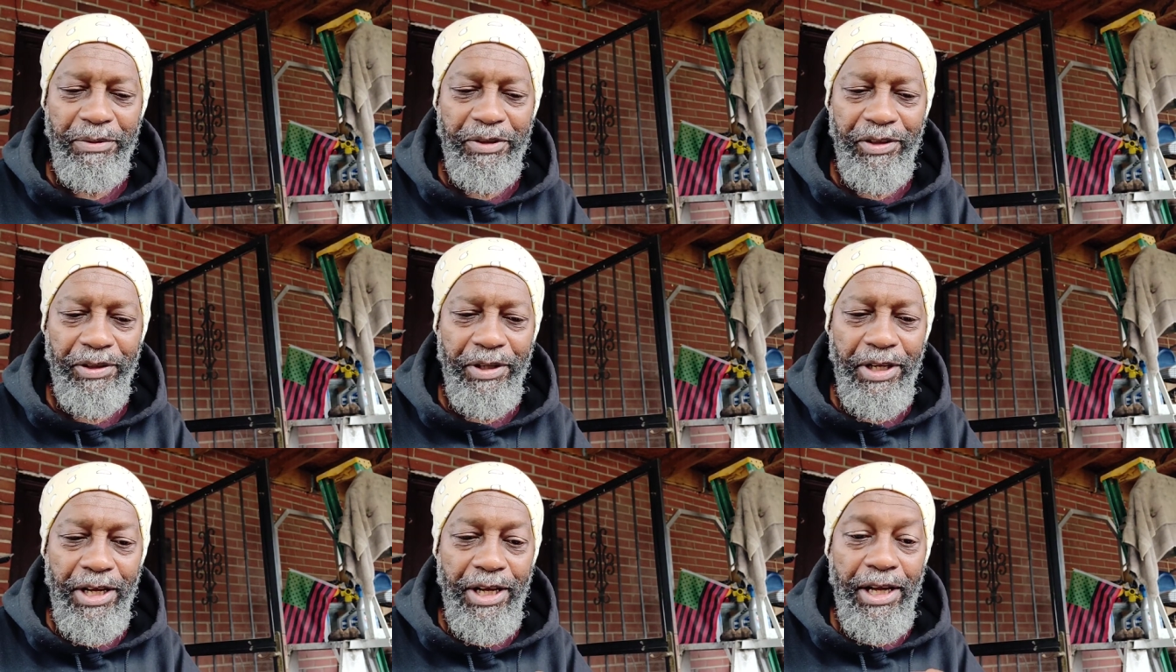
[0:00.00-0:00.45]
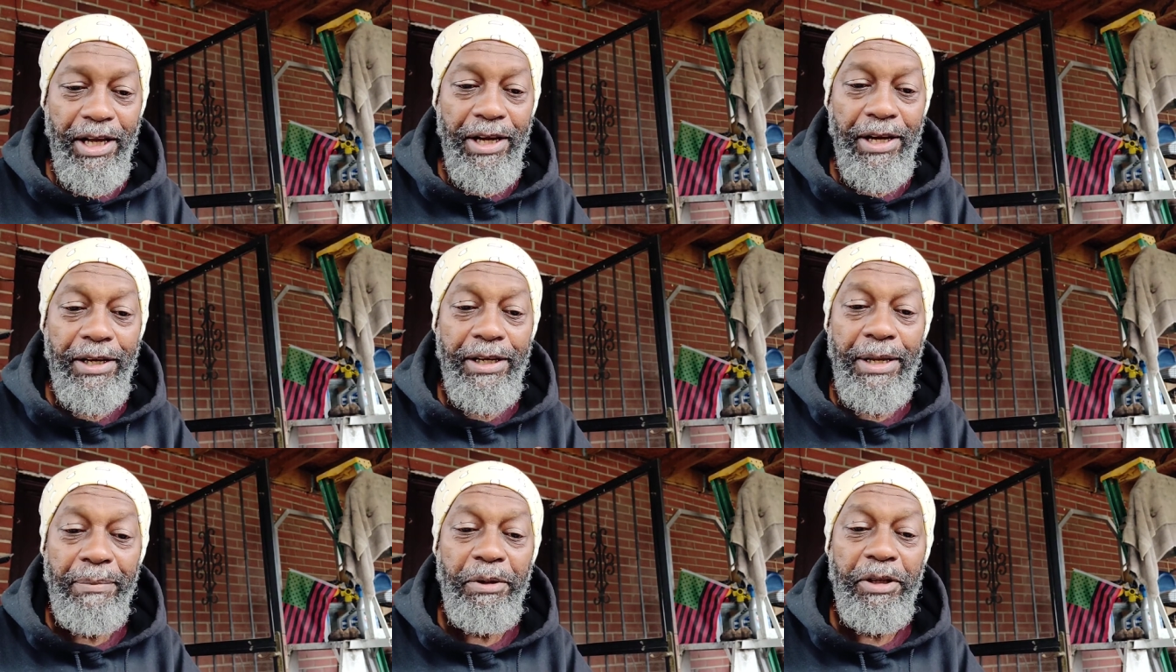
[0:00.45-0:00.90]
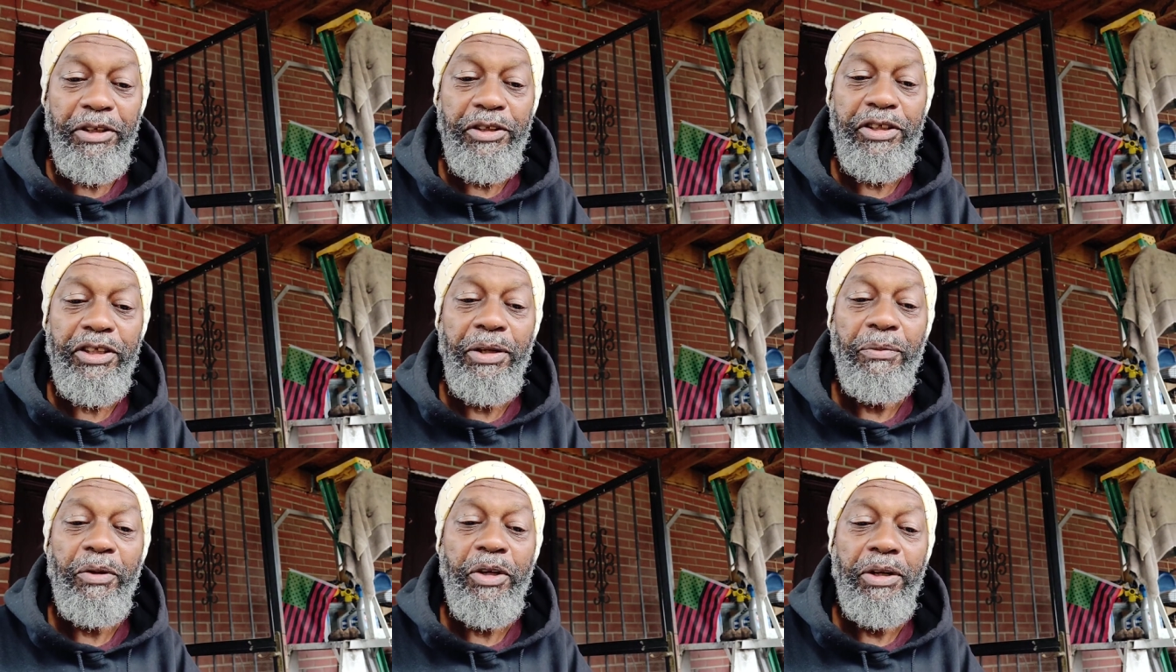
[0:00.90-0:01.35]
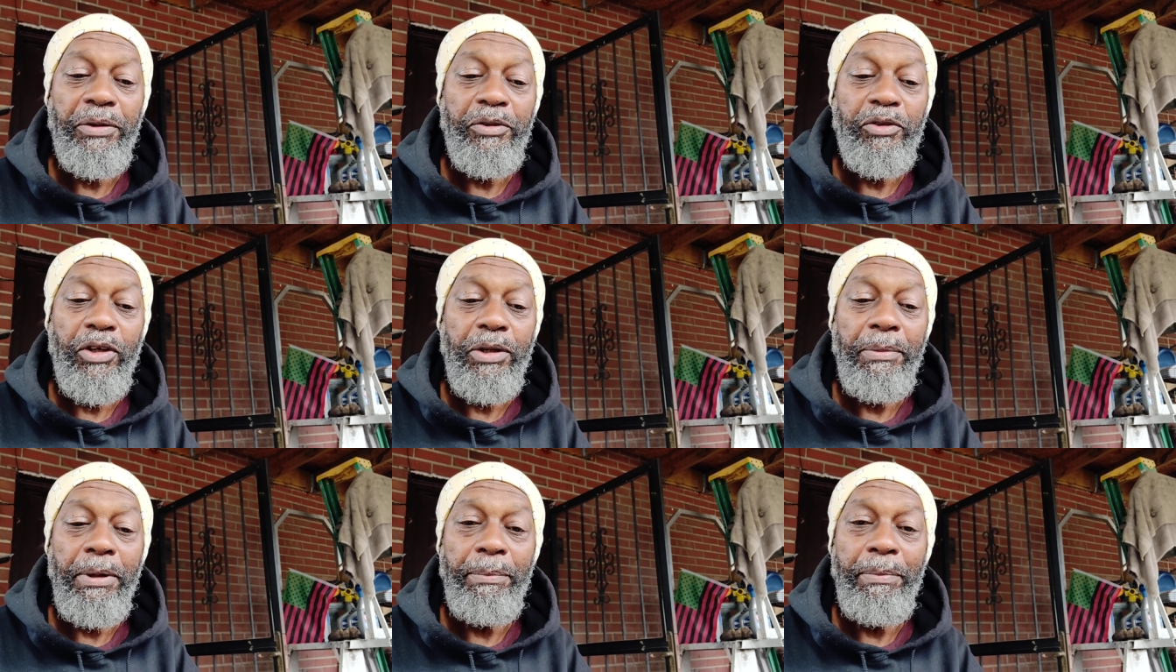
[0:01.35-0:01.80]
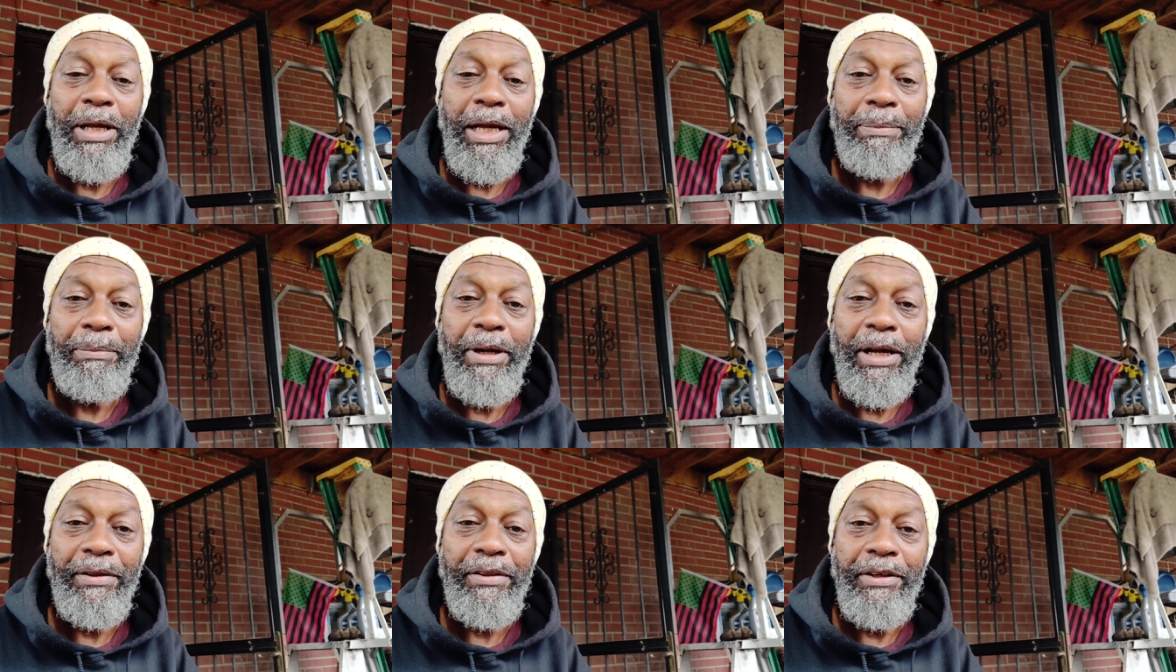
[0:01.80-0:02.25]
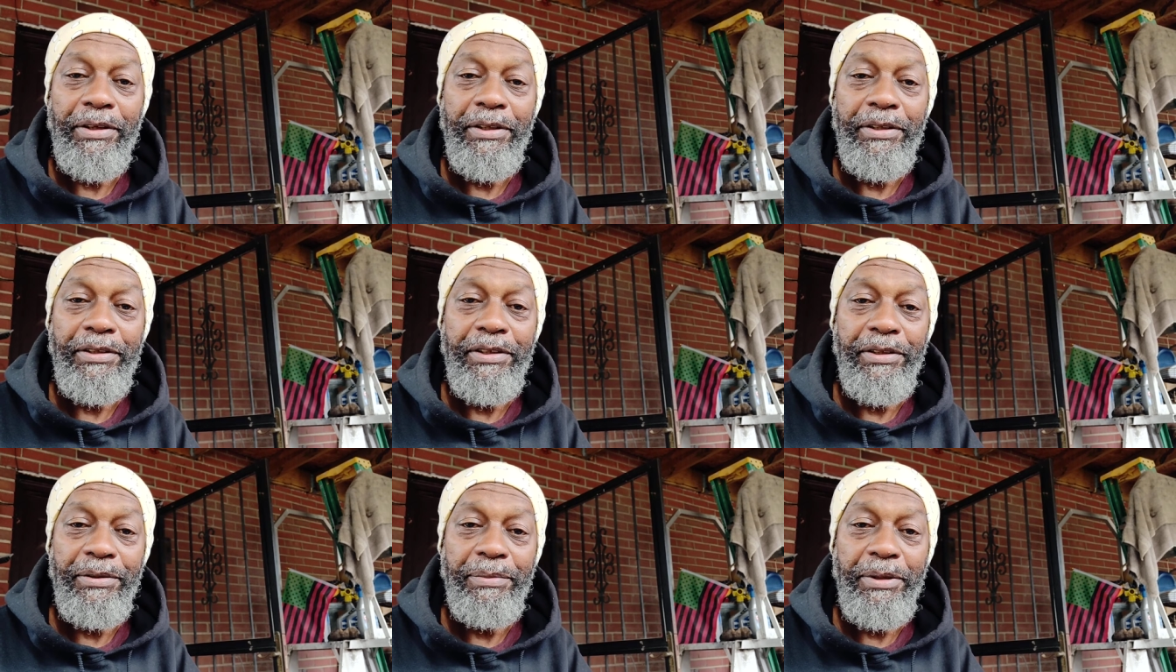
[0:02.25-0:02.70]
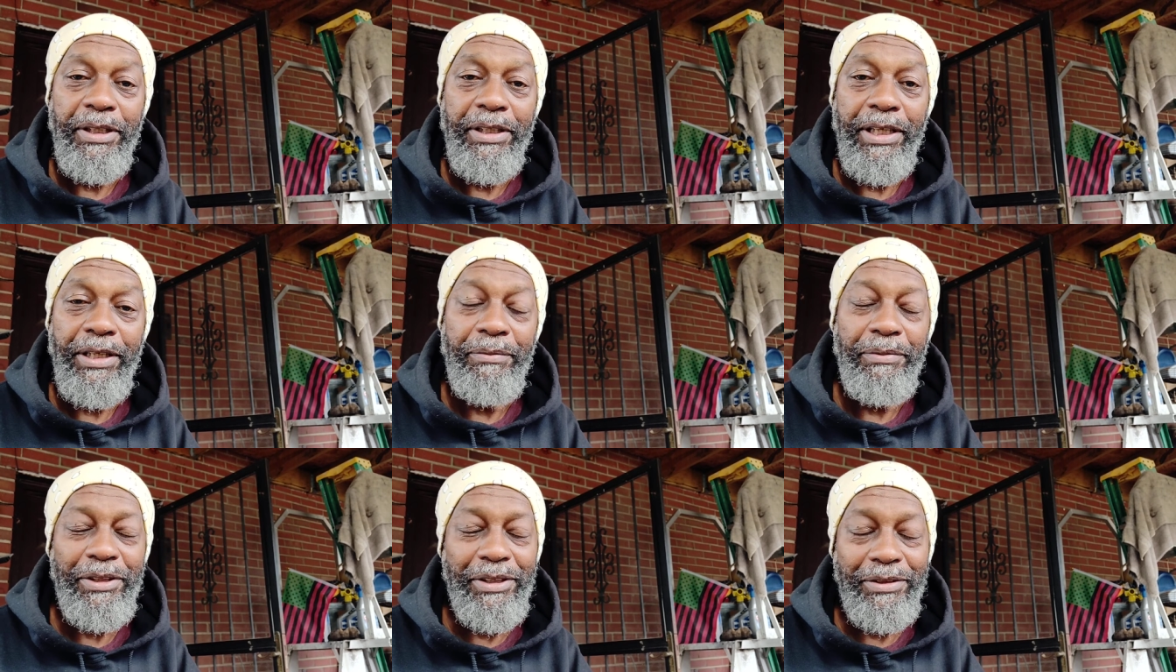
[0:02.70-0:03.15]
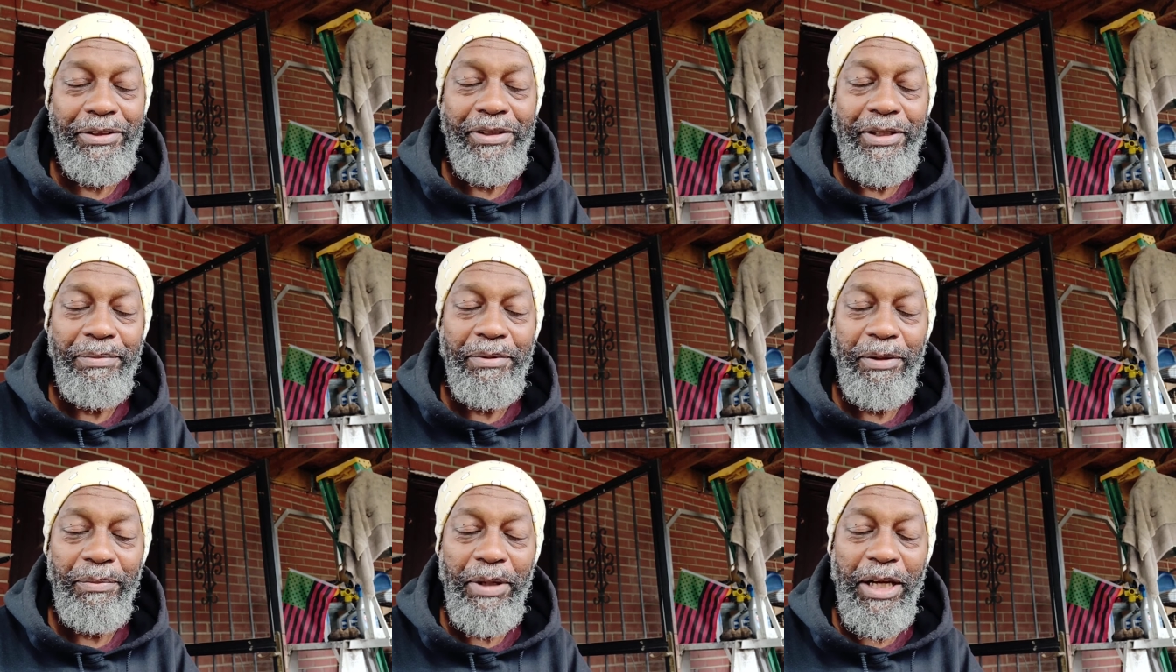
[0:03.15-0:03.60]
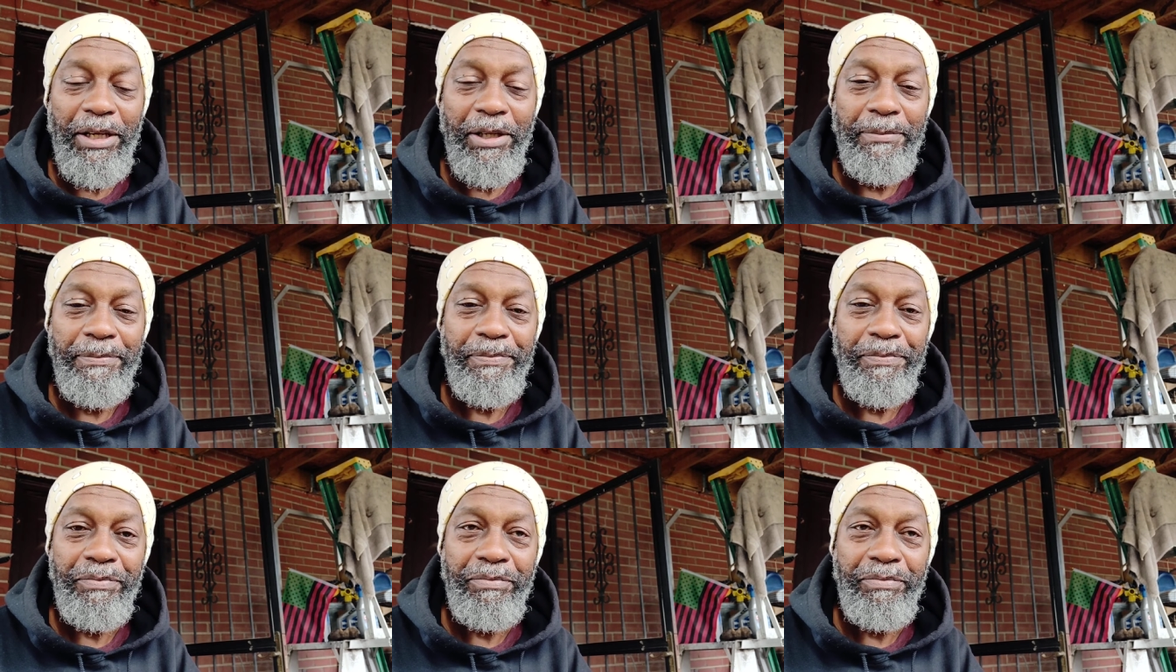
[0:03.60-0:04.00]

So, let, we're going to talk about Black Panther a little bit later. What's something about it.